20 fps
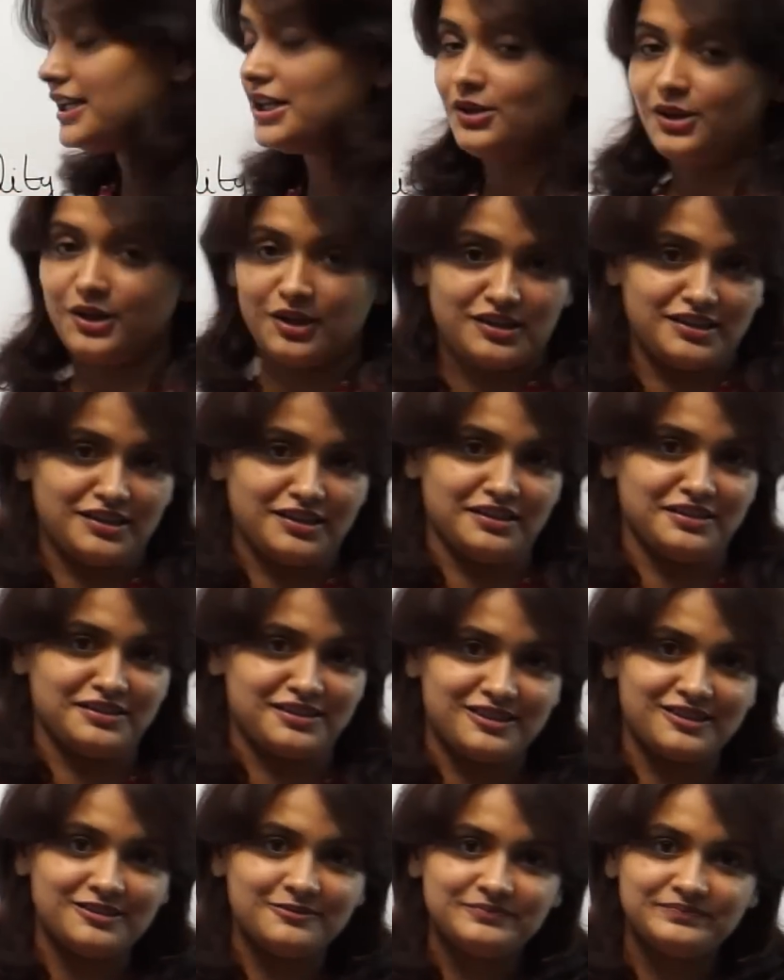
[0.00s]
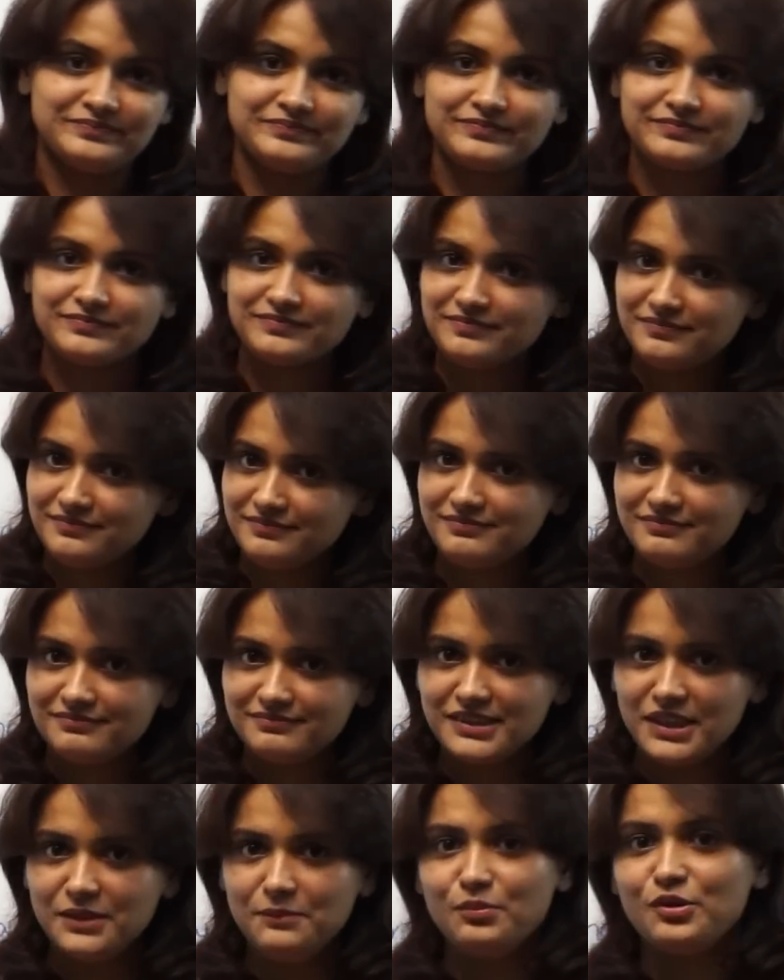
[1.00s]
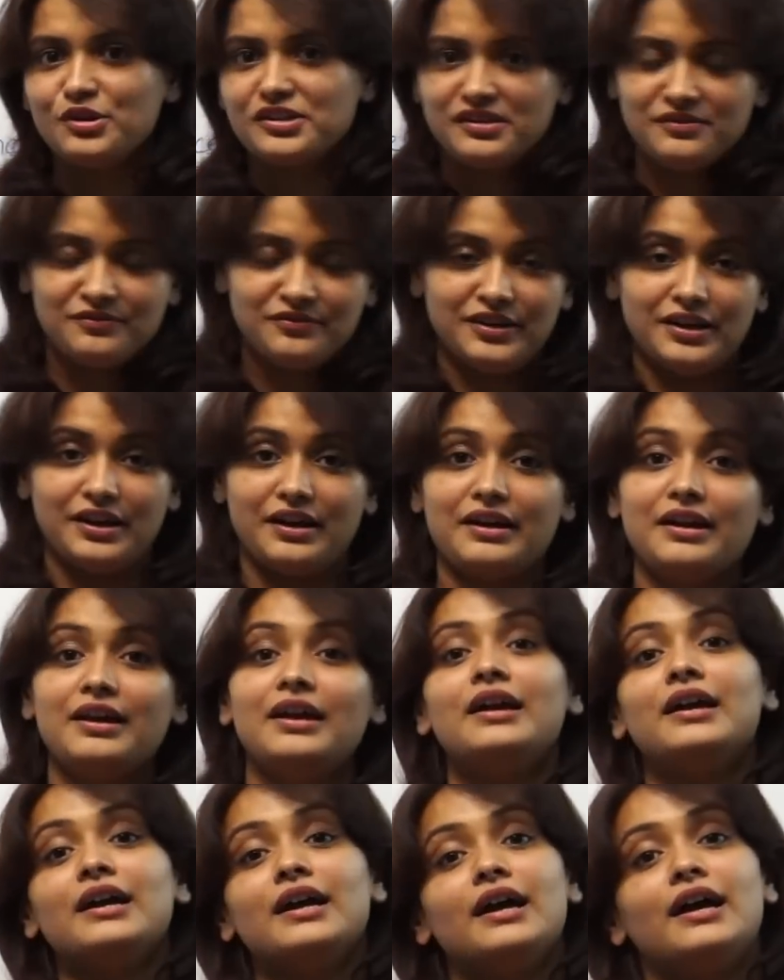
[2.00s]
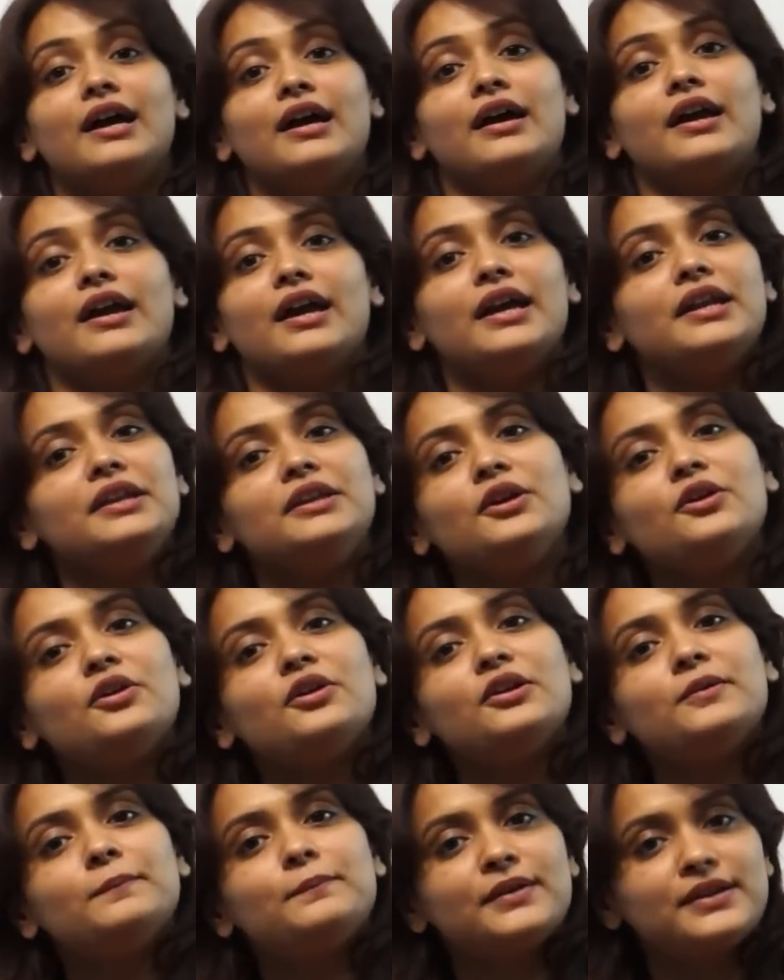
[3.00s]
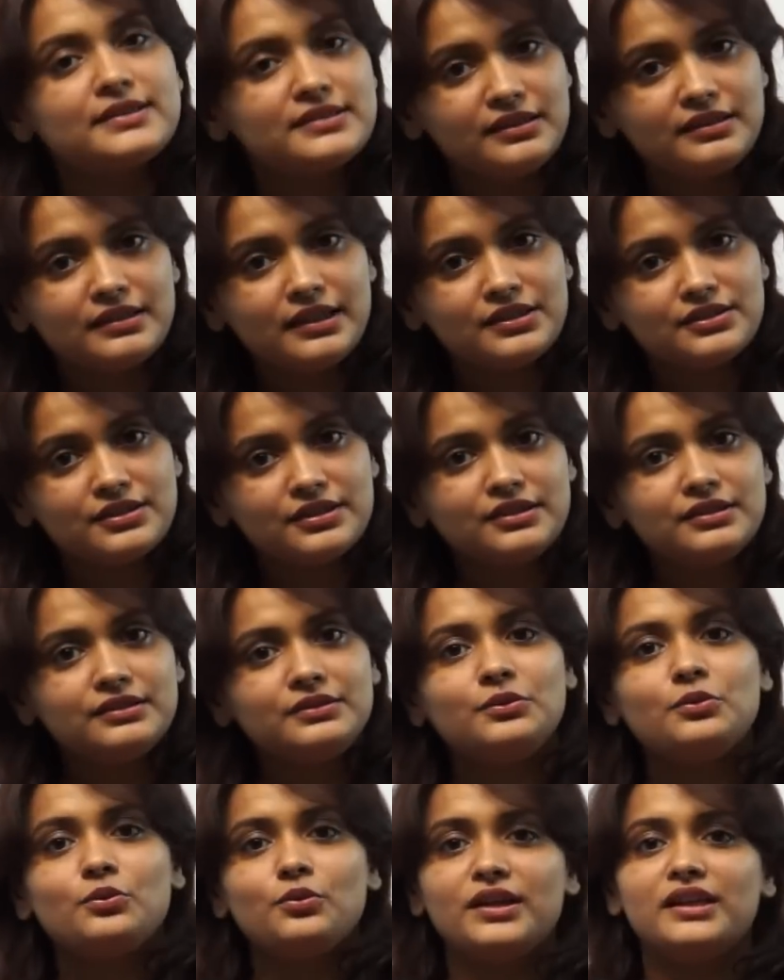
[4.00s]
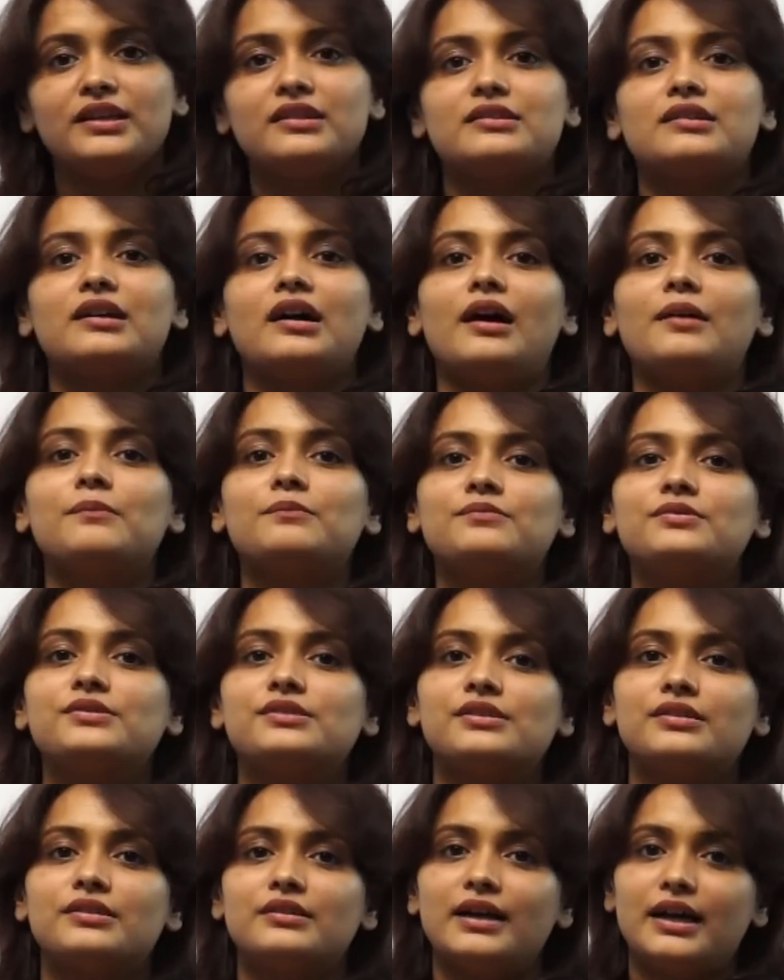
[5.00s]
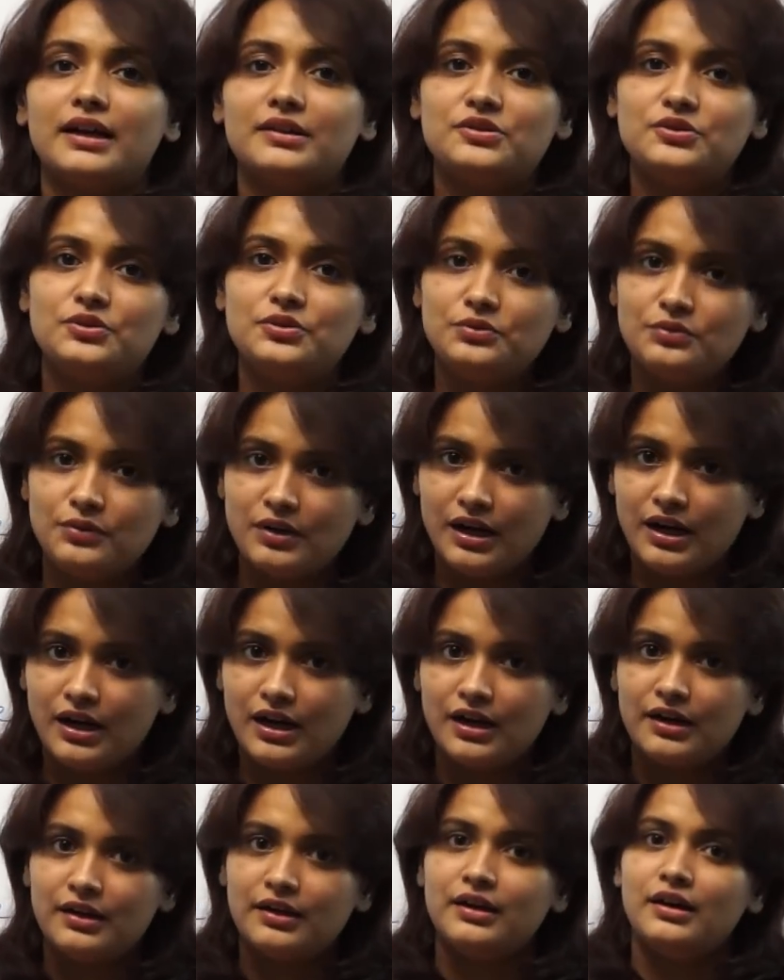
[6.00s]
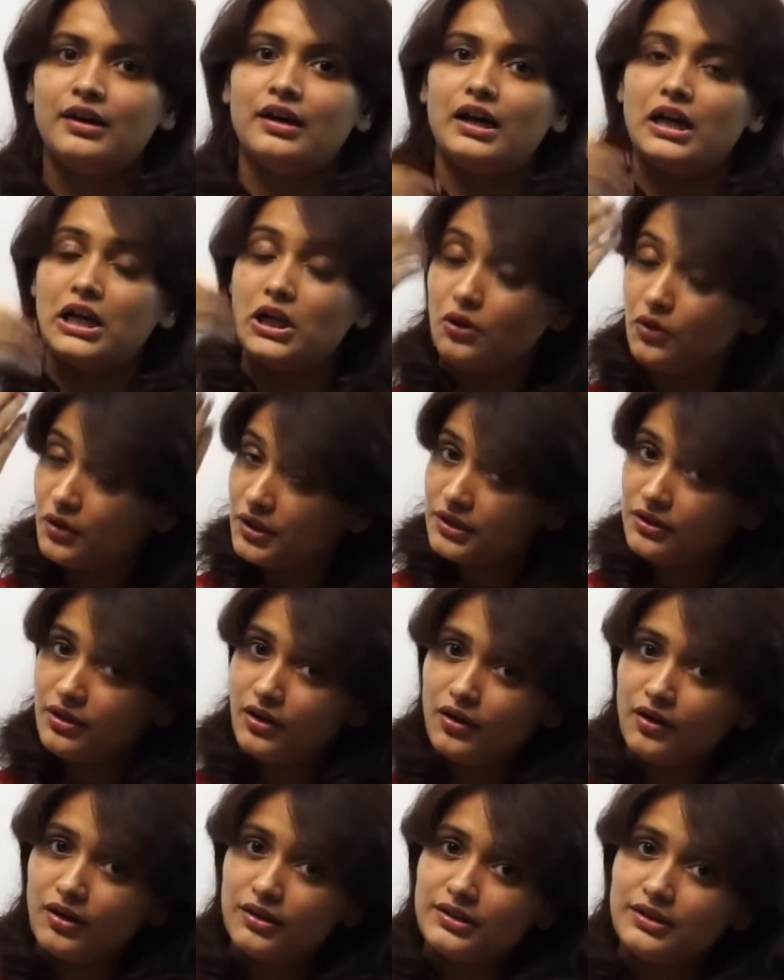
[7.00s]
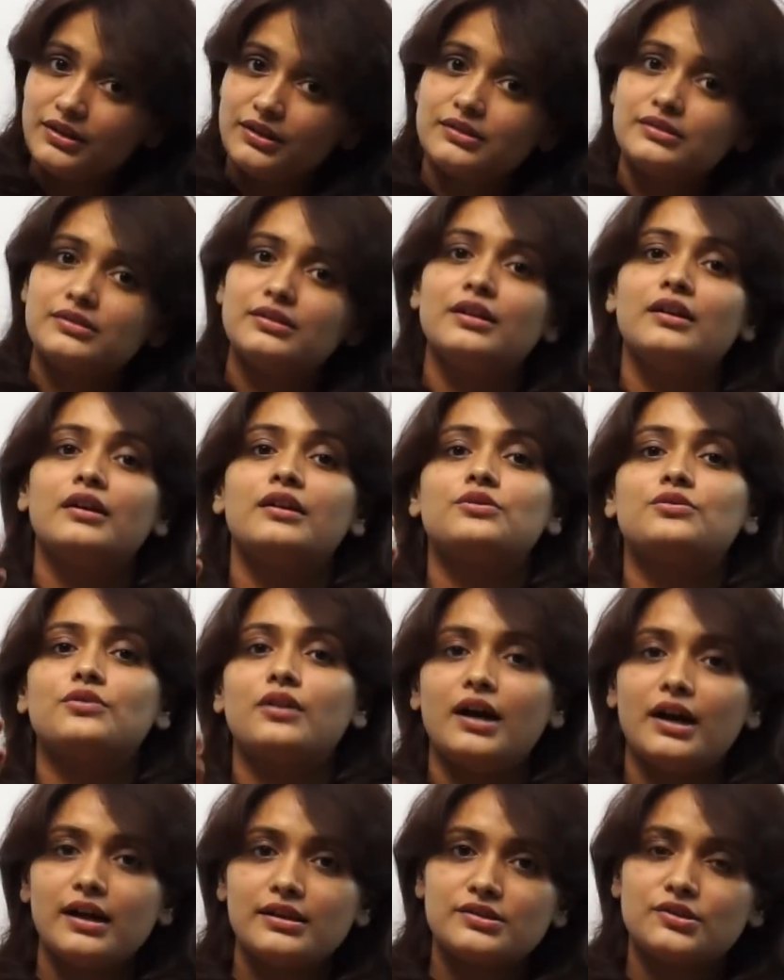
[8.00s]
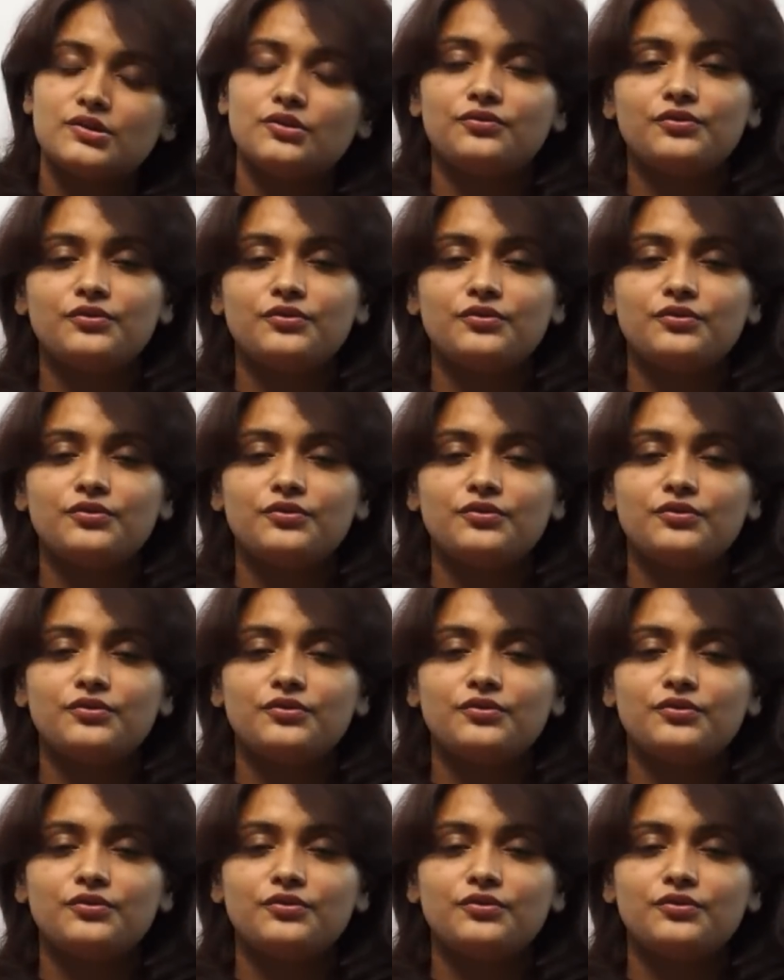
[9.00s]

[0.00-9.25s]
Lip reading: the audience. Important one. In your presentation, when it comes that you are allowing the audience to ask